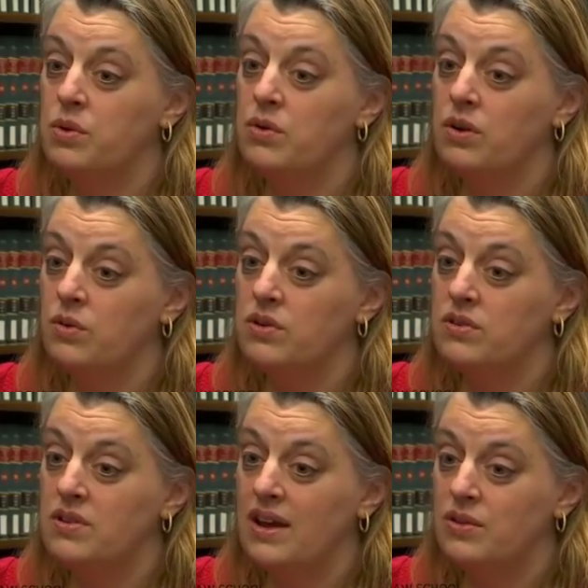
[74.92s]
we are going
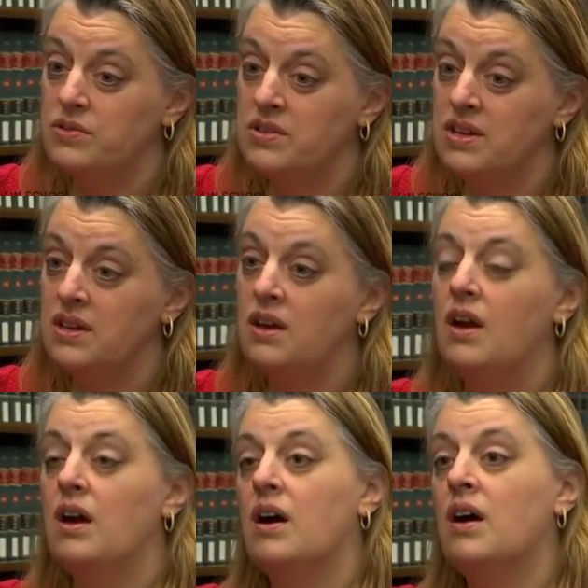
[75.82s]
to now see
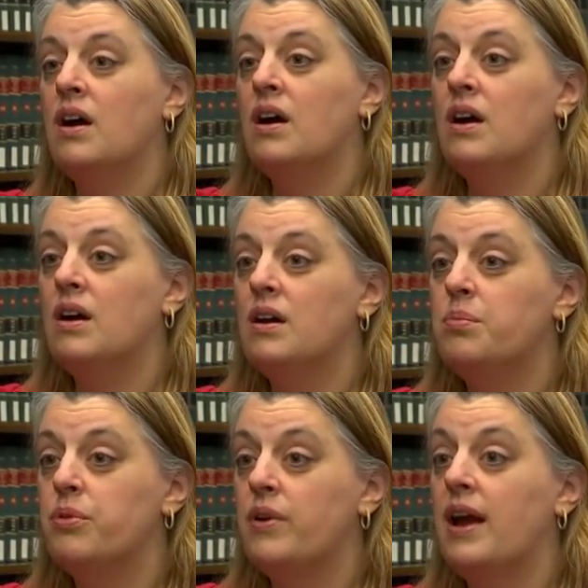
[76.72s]
uh,
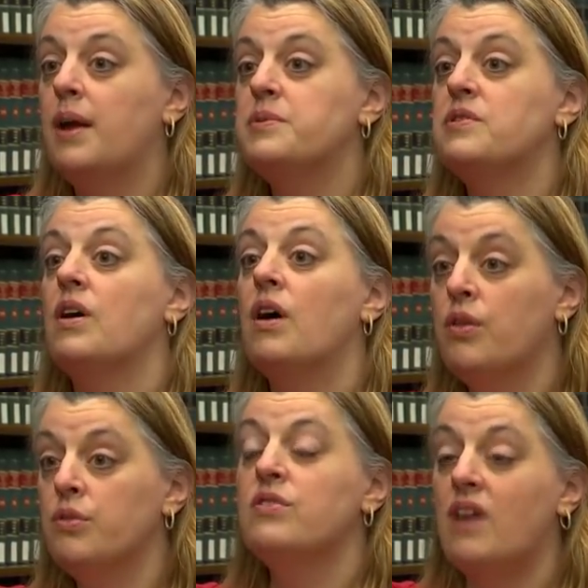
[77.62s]
perhaps
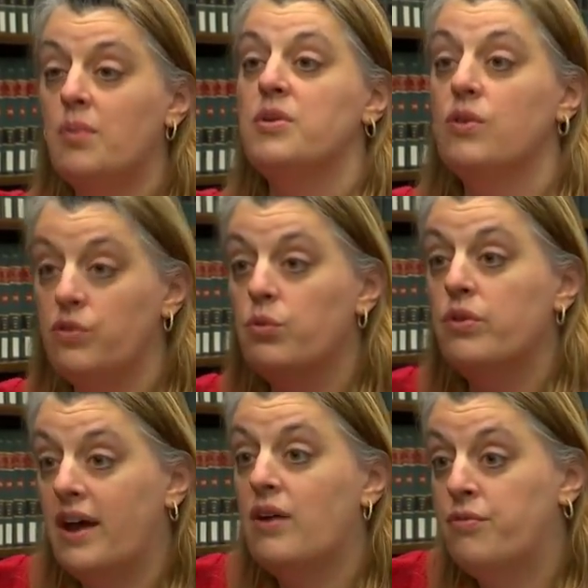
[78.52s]
other dominoes will now